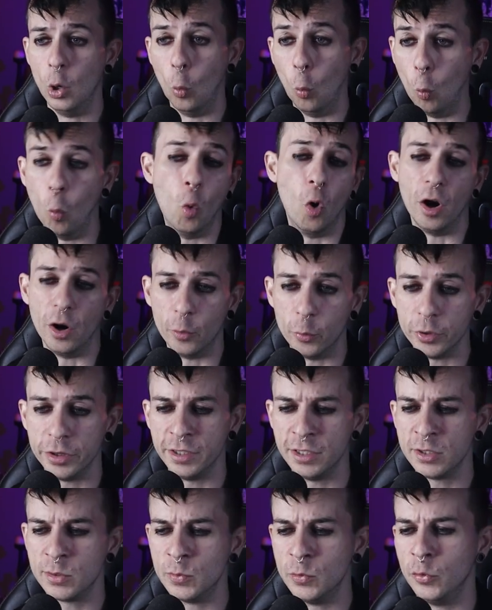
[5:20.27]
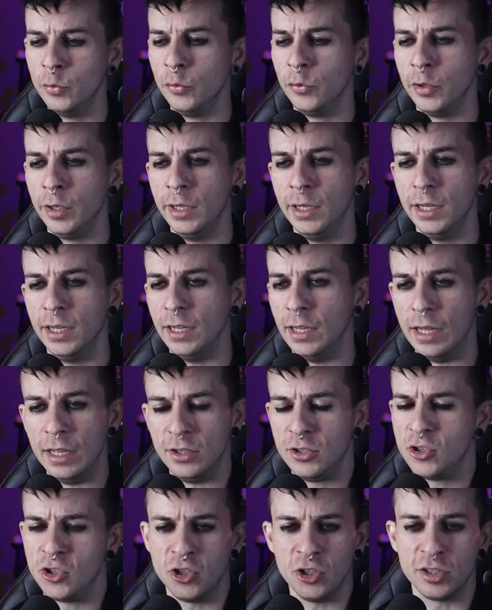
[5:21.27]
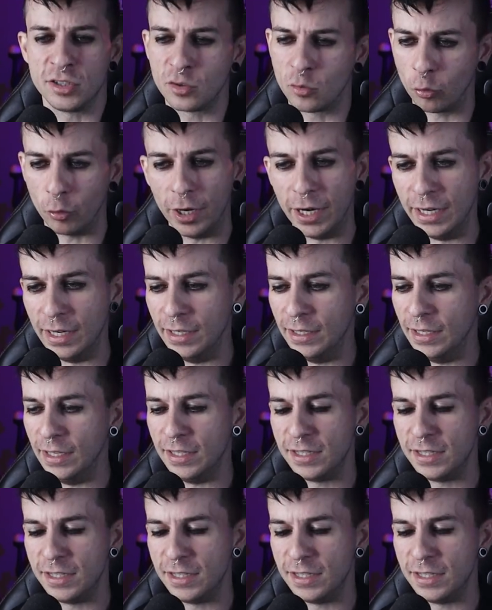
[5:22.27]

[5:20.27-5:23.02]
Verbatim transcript: were with this movie. It, it's just great.